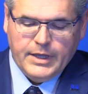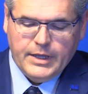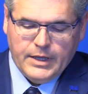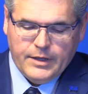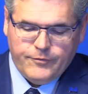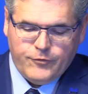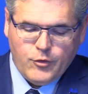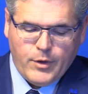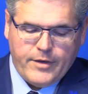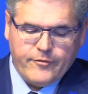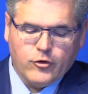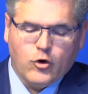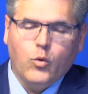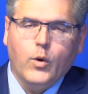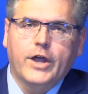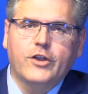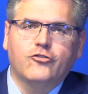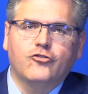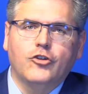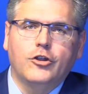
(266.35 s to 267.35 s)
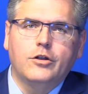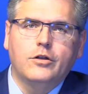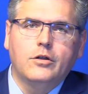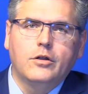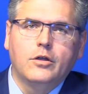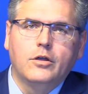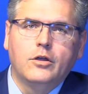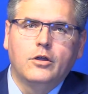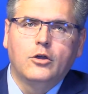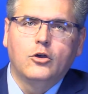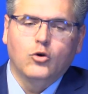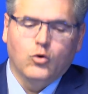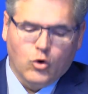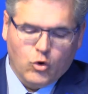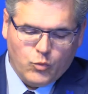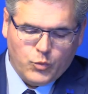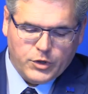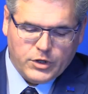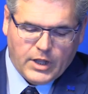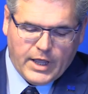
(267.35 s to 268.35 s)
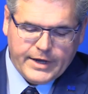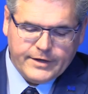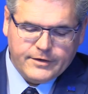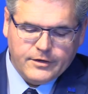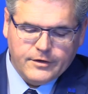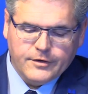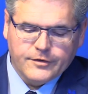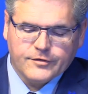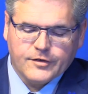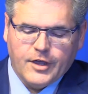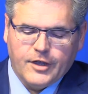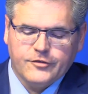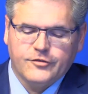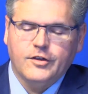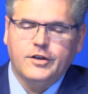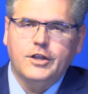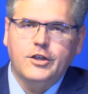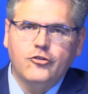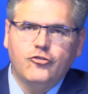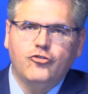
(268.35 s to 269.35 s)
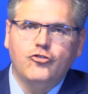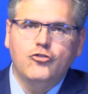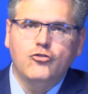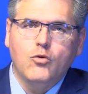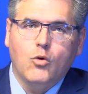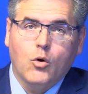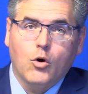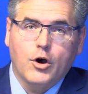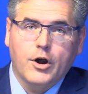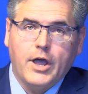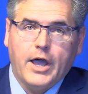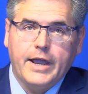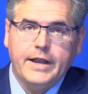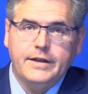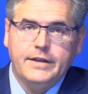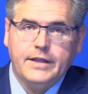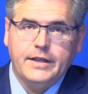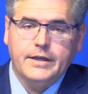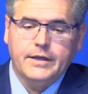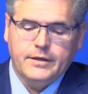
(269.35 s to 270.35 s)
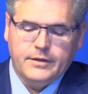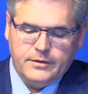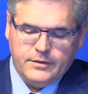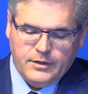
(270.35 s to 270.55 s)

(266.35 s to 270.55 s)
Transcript: If you have a question, or would like to discuss an issue or an idea,